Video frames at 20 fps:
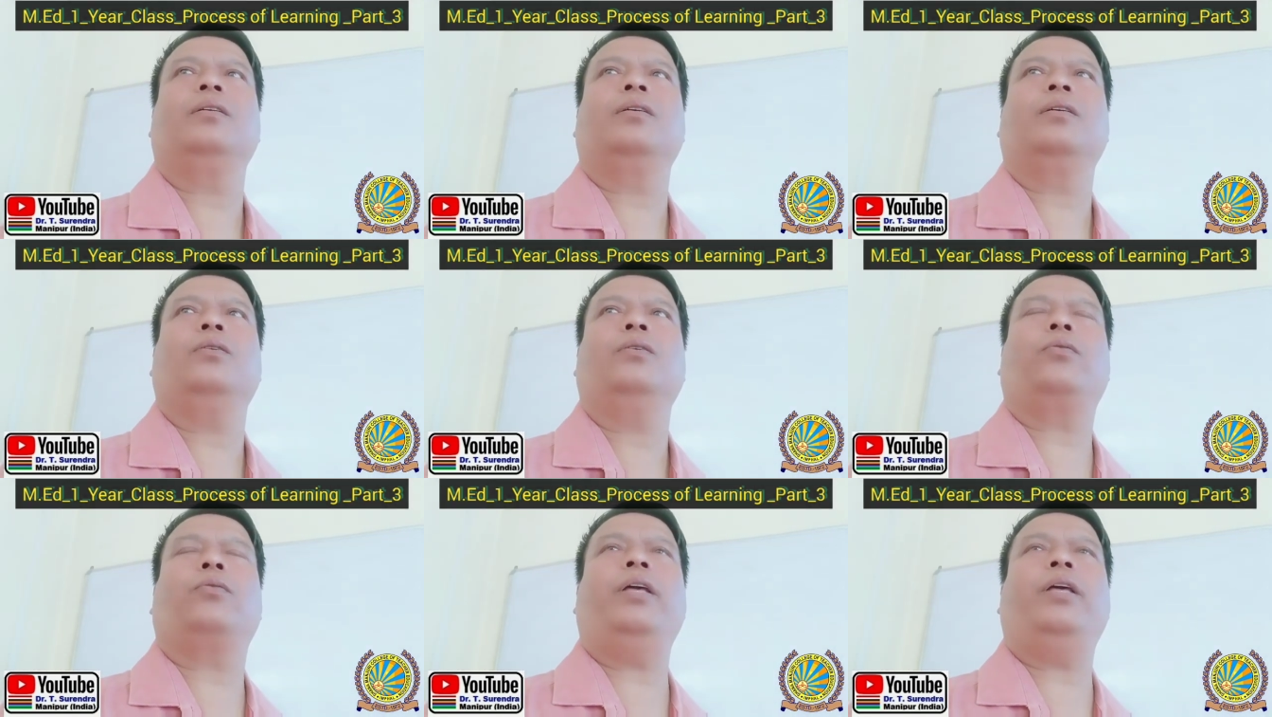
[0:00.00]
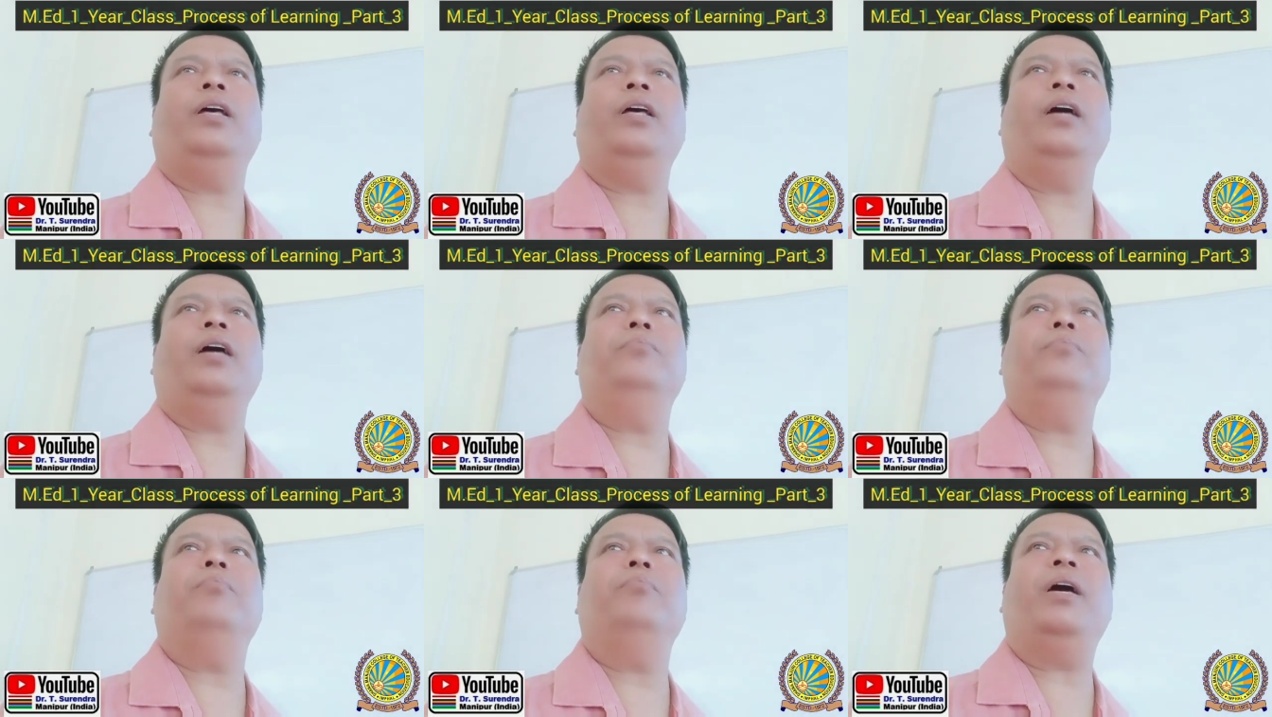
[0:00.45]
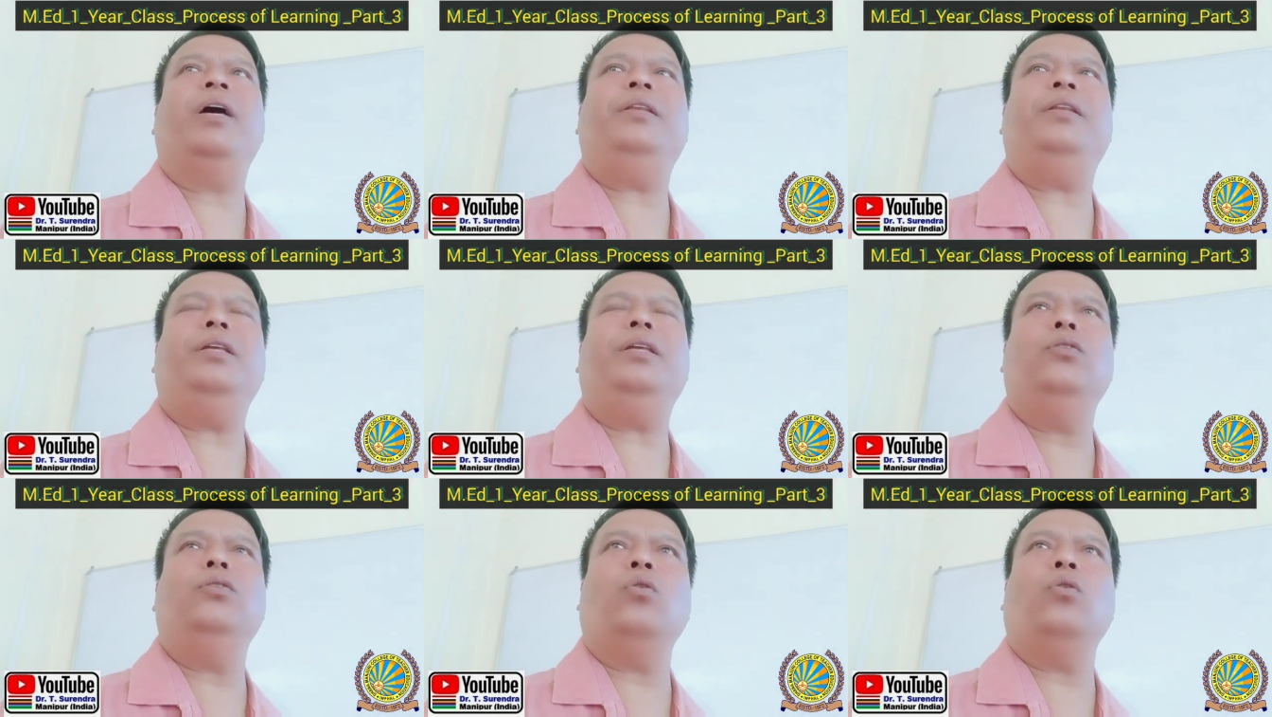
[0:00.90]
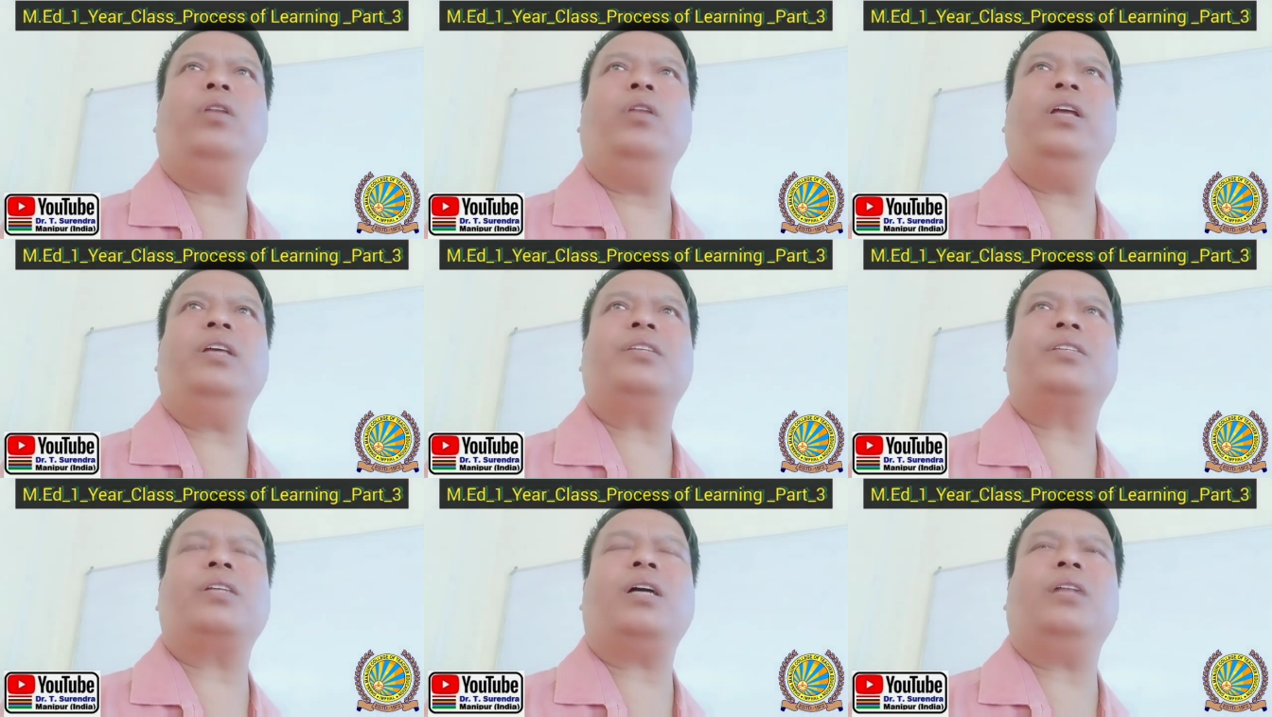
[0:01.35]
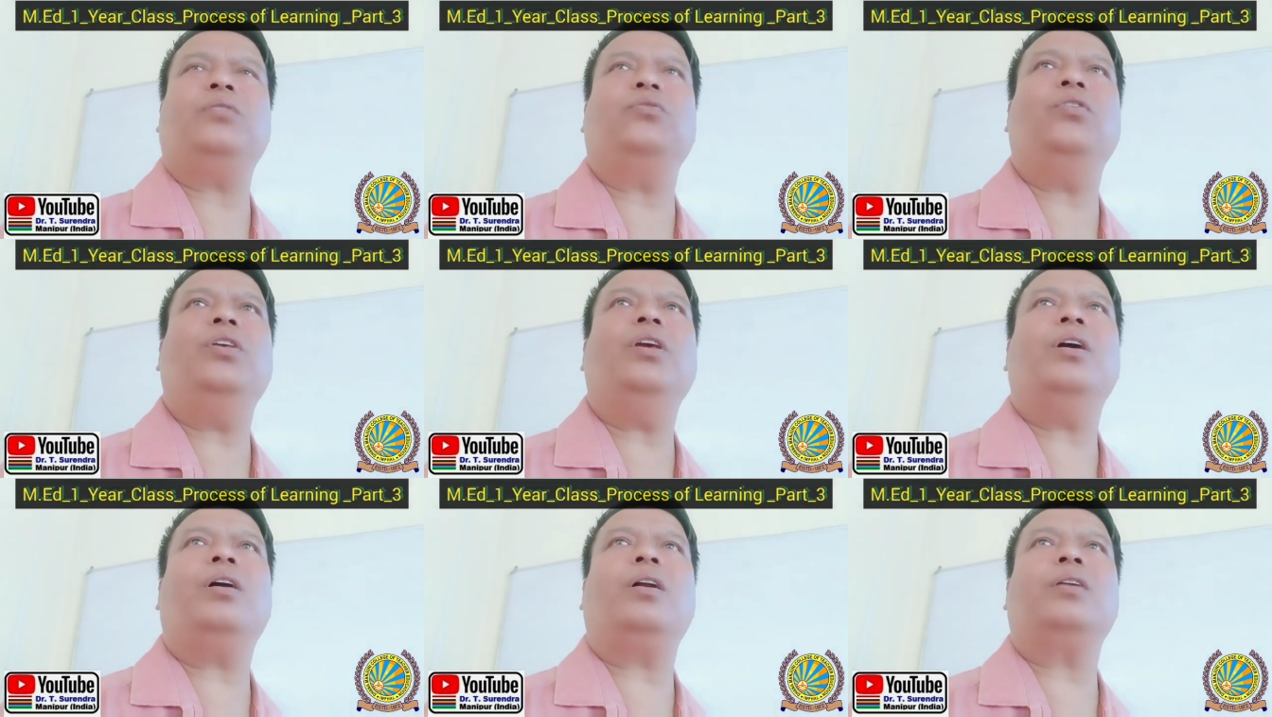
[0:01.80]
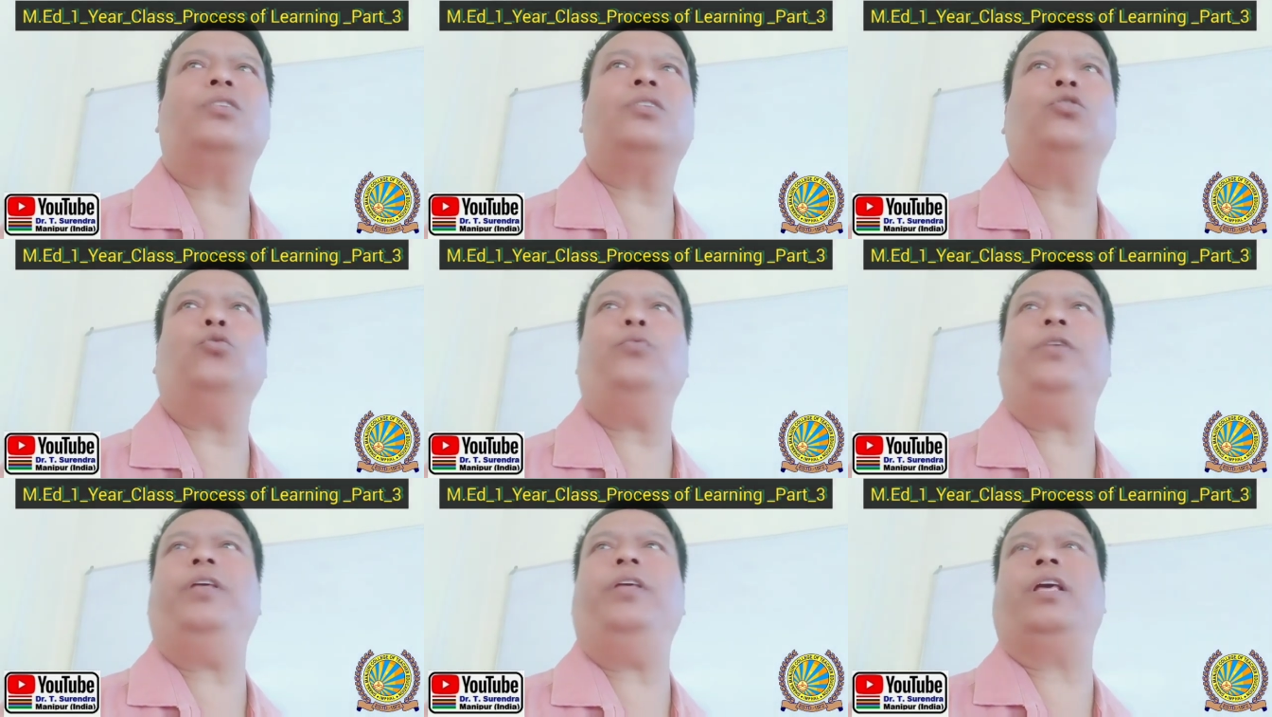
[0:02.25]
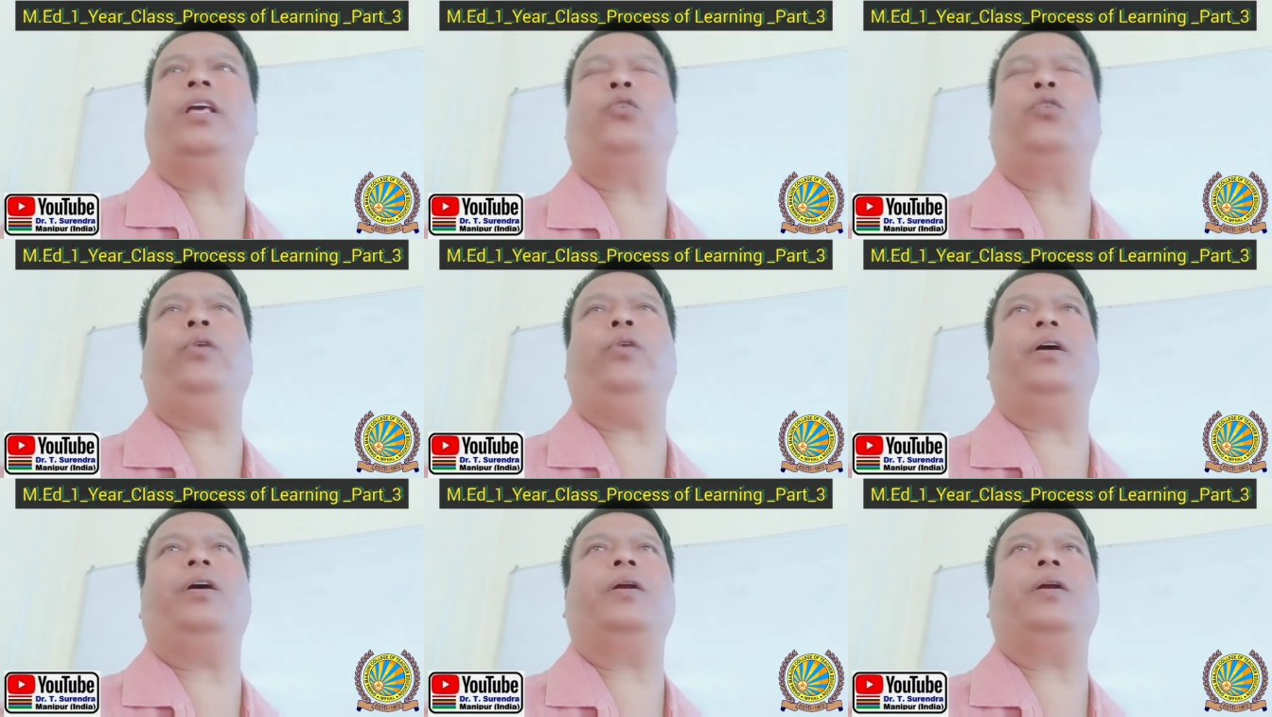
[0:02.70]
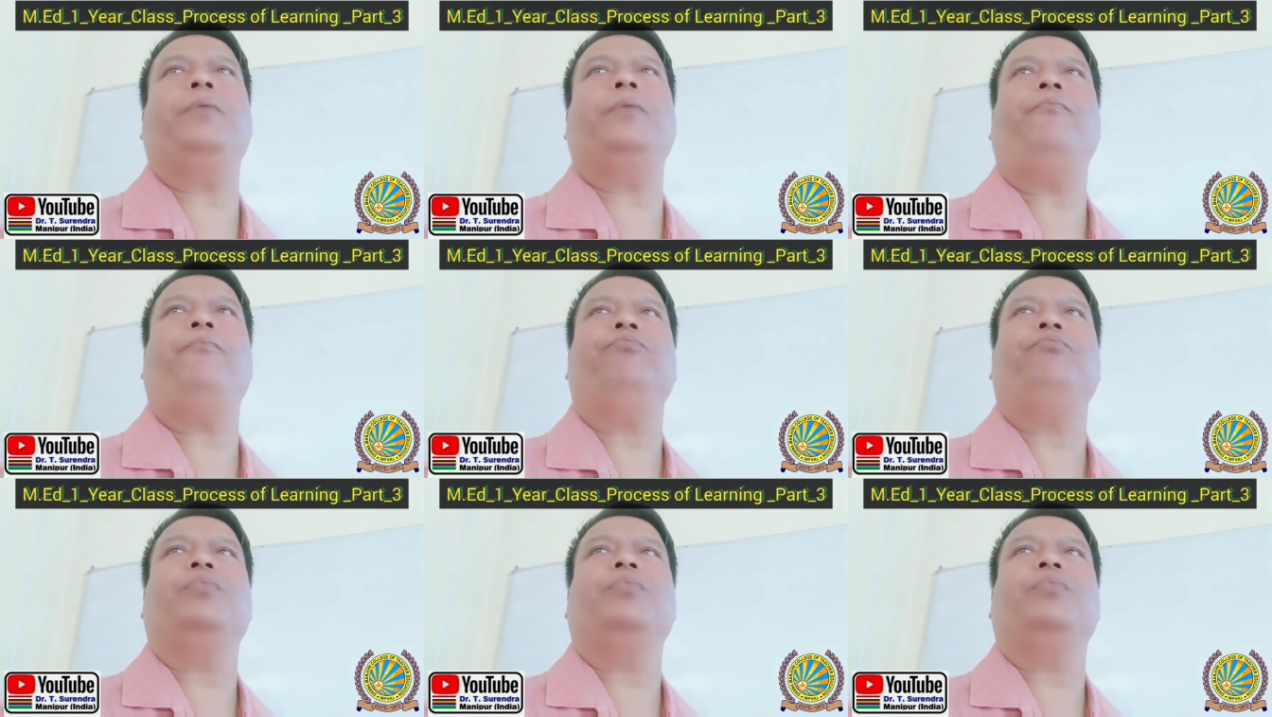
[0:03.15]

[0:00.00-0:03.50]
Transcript: Okay, and many knowledge are there to be acquired.